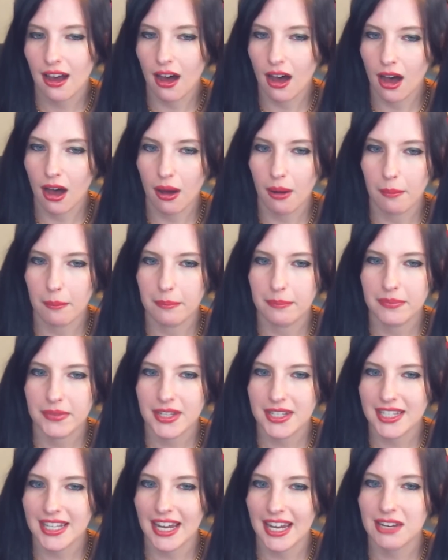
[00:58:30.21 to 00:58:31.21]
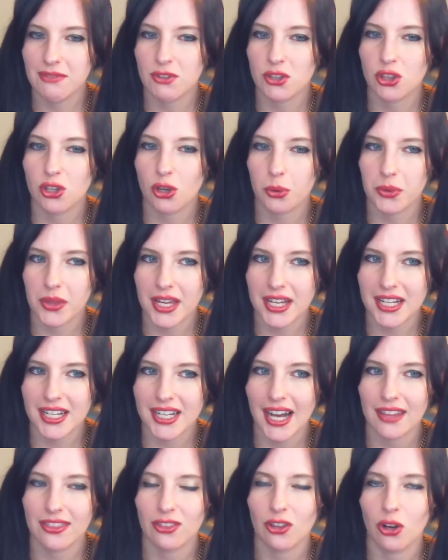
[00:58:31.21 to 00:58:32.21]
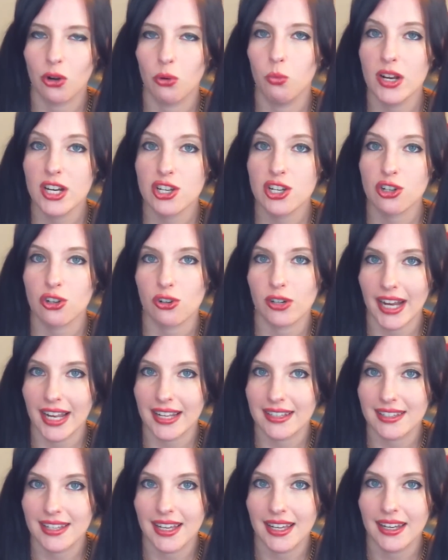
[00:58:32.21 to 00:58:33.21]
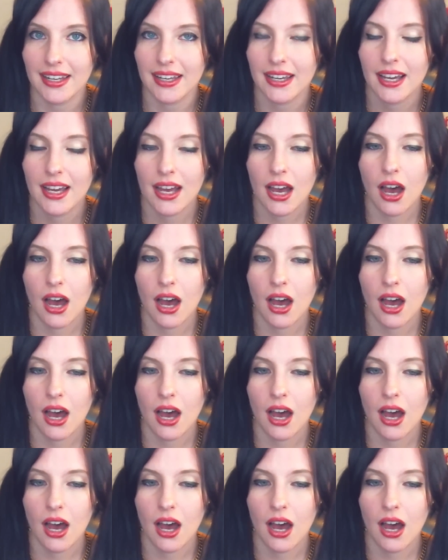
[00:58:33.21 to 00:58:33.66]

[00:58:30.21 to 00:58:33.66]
is that even though they got their wish granted,